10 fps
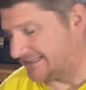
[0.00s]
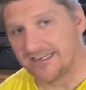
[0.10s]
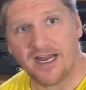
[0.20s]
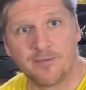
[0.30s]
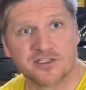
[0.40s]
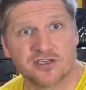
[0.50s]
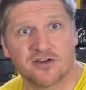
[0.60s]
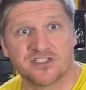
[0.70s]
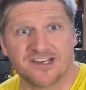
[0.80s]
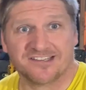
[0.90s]
I said, how much
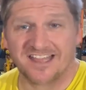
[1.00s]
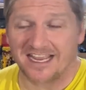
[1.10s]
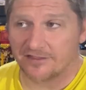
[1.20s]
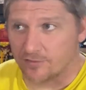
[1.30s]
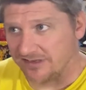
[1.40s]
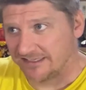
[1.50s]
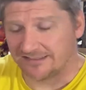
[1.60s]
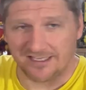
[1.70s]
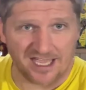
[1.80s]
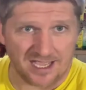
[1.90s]
you, she had a stack of
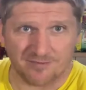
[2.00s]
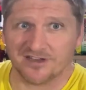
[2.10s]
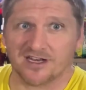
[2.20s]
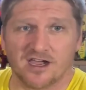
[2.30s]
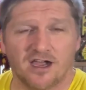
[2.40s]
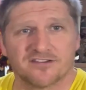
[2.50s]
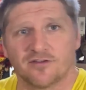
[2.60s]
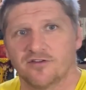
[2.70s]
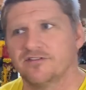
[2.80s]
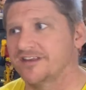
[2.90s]
360 games and a
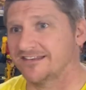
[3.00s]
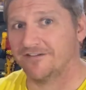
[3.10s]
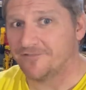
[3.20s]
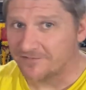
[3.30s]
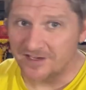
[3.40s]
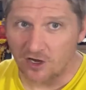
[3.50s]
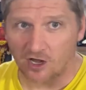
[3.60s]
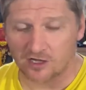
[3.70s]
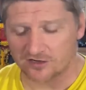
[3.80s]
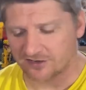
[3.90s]
console that said
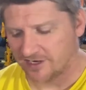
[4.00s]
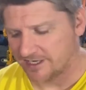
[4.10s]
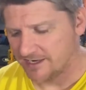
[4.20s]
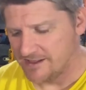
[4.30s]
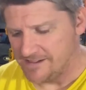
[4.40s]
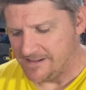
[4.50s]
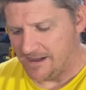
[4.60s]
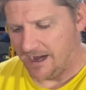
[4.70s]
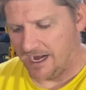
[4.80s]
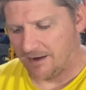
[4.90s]
$50 on it.
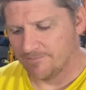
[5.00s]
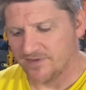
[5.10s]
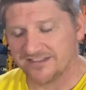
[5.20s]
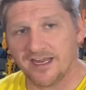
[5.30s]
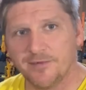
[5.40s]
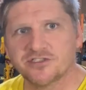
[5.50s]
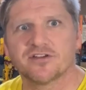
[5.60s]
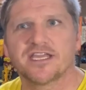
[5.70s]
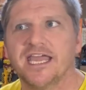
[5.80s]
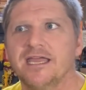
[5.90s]
Um, I said, how much are
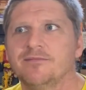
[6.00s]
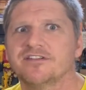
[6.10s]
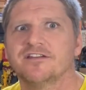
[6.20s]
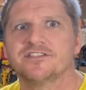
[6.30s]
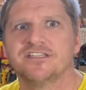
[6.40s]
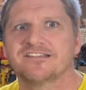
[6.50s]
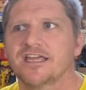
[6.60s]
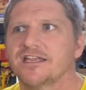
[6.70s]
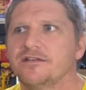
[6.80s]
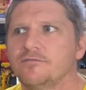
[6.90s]
the games? And she
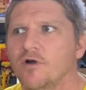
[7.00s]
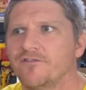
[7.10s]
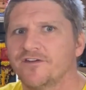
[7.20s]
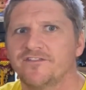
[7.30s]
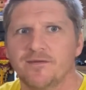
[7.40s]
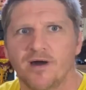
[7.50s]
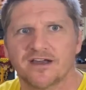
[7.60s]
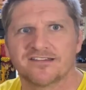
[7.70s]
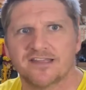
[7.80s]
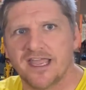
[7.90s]
said, well, 50
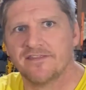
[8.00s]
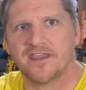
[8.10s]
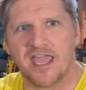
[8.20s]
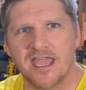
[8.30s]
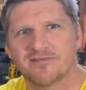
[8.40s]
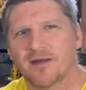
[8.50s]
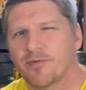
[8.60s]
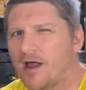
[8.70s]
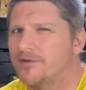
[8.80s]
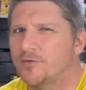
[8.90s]
bucks and the games. I
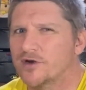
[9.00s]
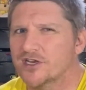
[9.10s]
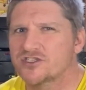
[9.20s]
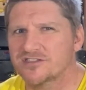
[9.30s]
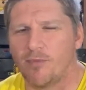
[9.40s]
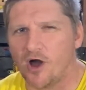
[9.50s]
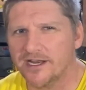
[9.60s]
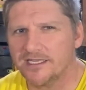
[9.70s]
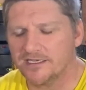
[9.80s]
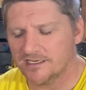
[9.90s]
probably would have just
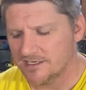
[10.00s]
bought it.